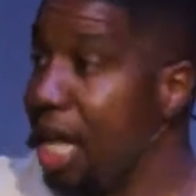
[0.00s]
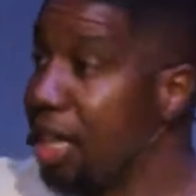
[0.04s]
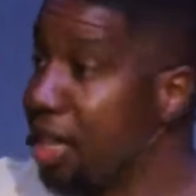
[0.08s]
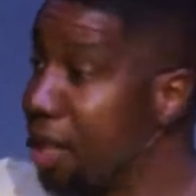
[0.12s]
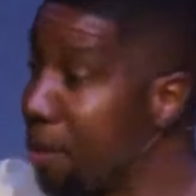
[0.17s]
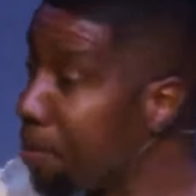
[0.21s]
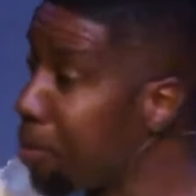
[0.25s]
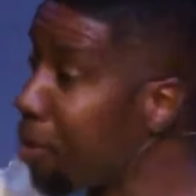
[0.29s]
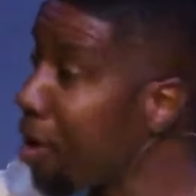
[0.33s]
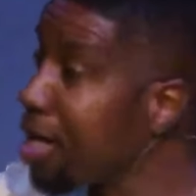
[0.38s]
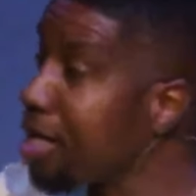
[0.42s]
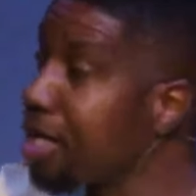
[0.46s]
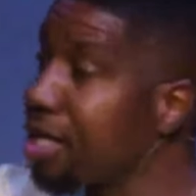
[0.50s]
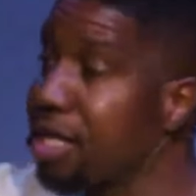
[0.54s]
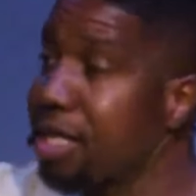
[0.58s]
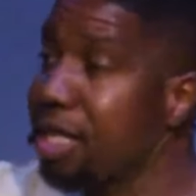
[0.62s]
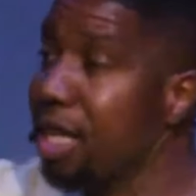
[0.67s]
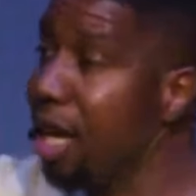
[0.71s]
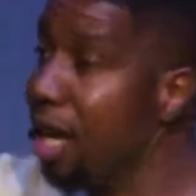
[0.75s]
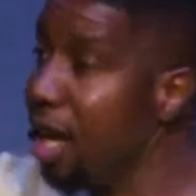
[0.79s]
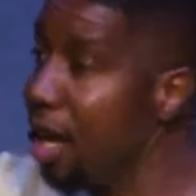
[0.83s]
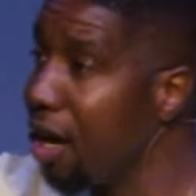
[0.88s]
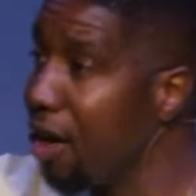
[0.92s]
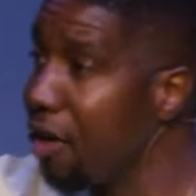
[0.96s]
The presence
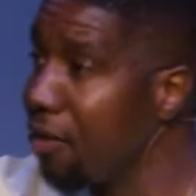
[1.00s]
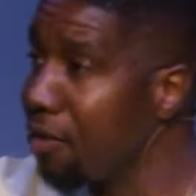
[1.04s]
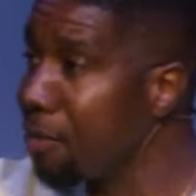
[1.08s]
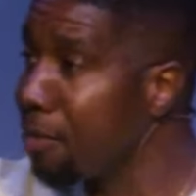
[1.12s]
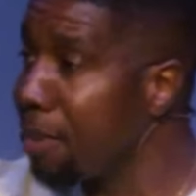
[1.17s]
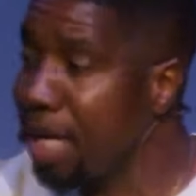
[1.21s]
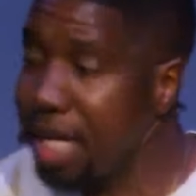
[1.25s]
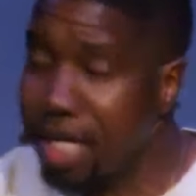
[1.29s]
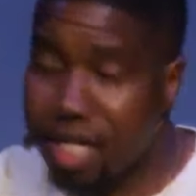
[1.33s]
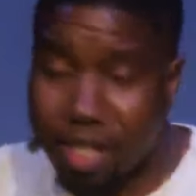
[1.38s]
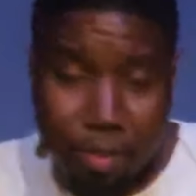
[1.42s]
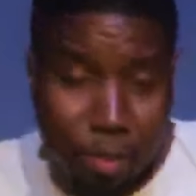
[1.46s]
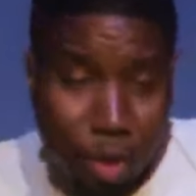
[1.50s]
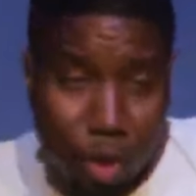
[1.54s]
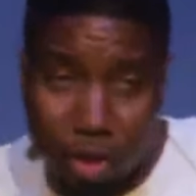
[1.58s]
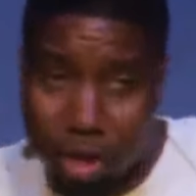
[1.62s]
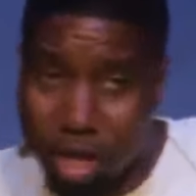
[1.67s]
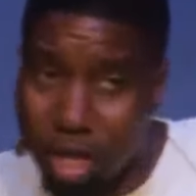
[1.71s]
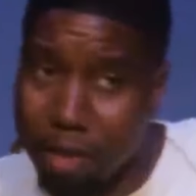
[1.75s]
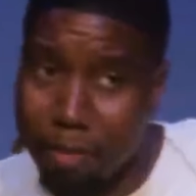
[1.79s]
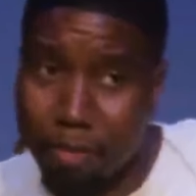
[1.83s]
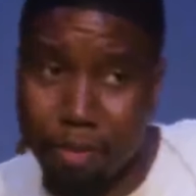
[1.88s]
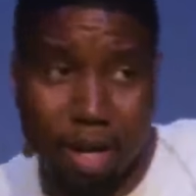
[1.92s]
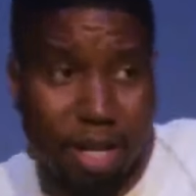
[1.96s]
of means more
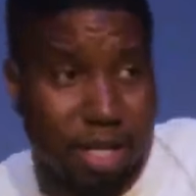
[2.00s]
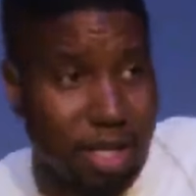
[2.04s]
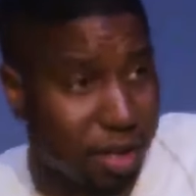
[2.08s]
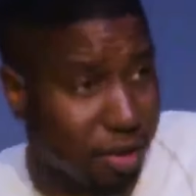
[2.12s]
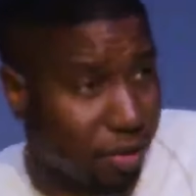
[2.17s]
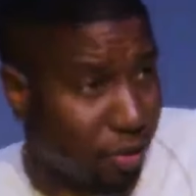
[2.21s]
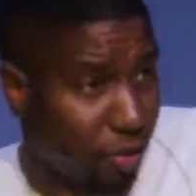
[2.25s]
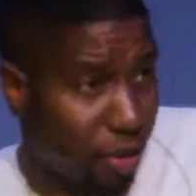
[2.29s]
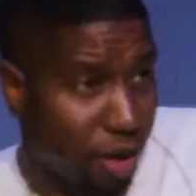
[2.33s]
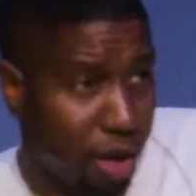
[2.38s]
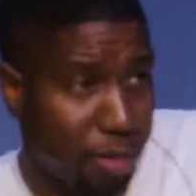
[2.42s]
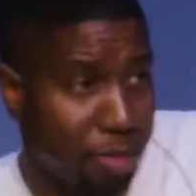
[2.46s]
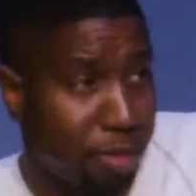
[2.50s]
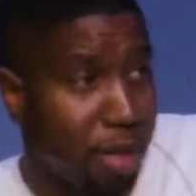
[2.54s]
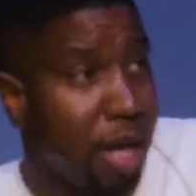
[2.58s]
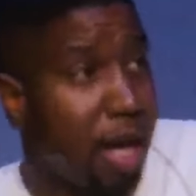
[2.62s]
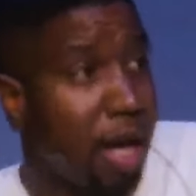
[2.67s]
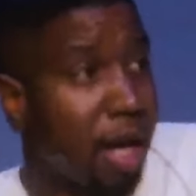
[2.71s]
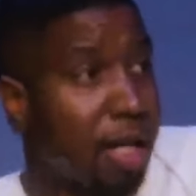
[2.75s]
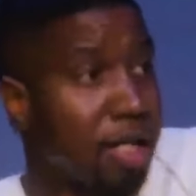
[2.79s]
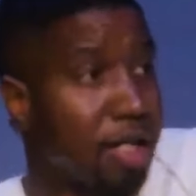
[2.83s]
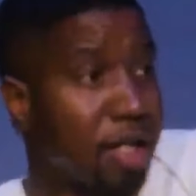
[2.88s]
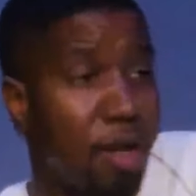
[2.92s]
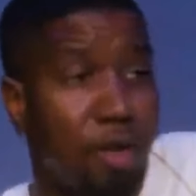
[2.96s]
than the presence from
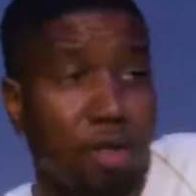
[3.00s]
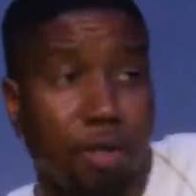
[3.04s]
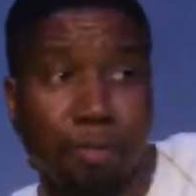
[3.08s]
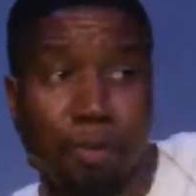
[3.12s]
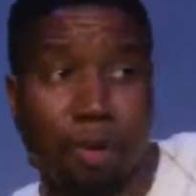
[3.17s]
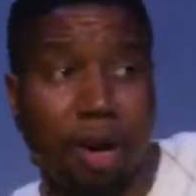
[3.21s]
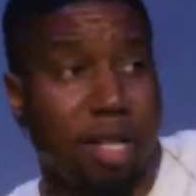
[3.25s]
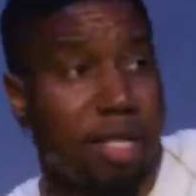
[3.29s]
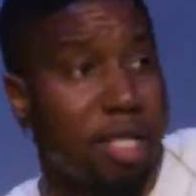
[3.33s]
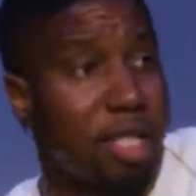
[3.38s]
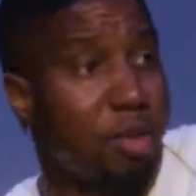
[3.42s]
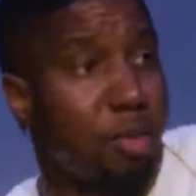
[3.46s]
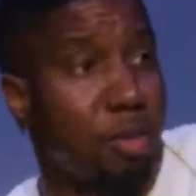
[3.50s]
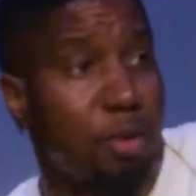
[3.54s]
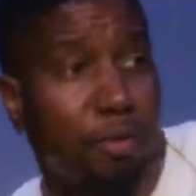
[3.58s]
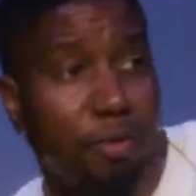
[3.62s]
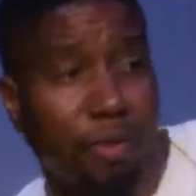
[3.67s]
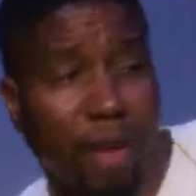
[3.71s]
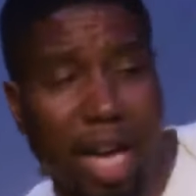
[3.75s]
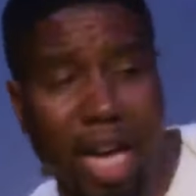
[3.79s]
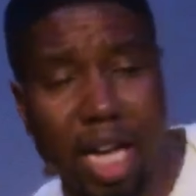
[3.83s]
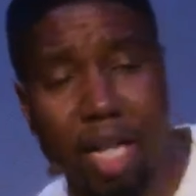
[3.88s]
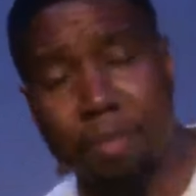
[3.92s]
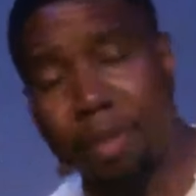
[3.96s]
because those presence will
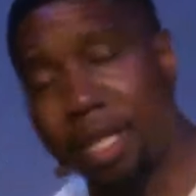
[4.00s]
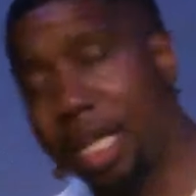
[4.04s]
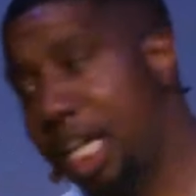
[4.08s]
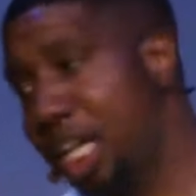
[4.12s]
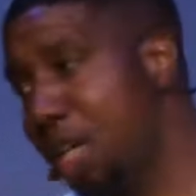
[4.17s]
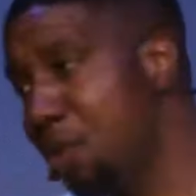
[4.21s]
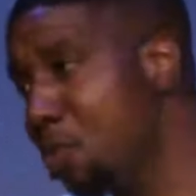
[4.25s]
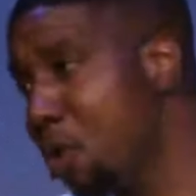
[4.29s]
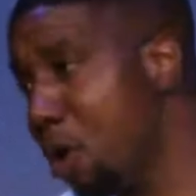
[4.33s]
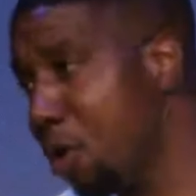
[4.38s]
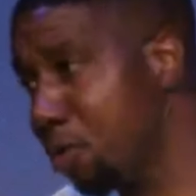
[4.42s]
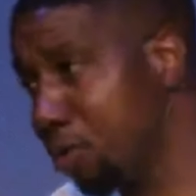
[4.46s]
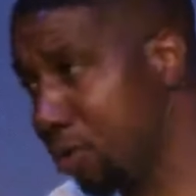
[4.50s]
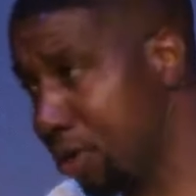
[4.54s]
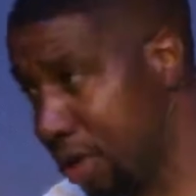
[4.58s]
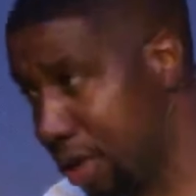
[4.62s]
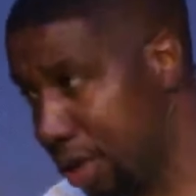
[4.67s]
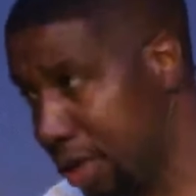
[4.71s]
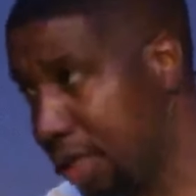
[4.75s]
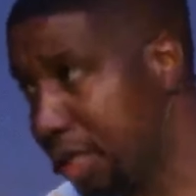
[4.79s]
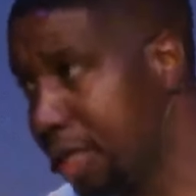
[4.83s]
fade, but he won't.